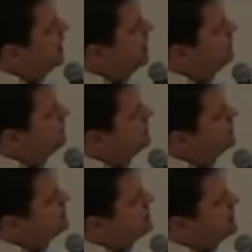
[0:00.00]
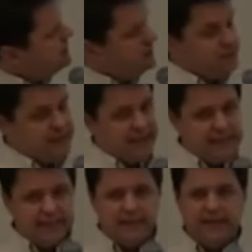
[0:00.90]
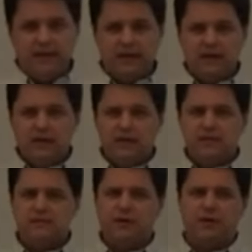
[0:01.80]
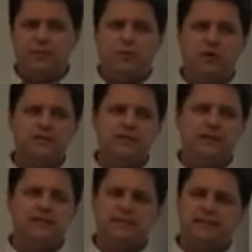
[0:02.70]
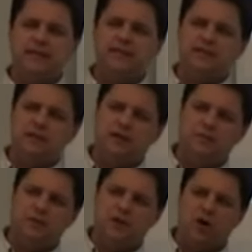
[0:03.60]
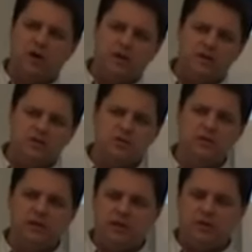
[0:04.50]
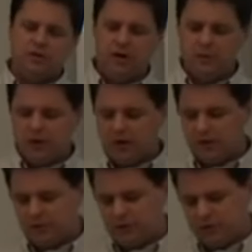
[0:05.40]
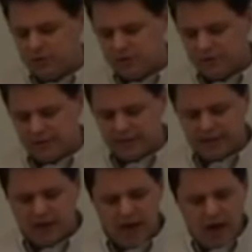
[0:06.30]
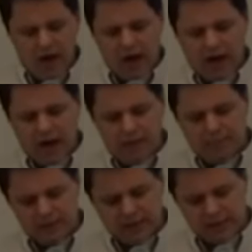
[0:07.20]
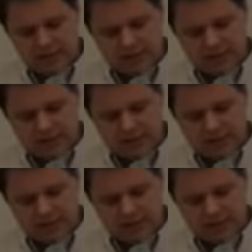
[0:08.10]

Um, this idea of dignity is very important, and it's a dignity of belonging. So in, in Ukraine, we call it revolution of dignity, uh, and much less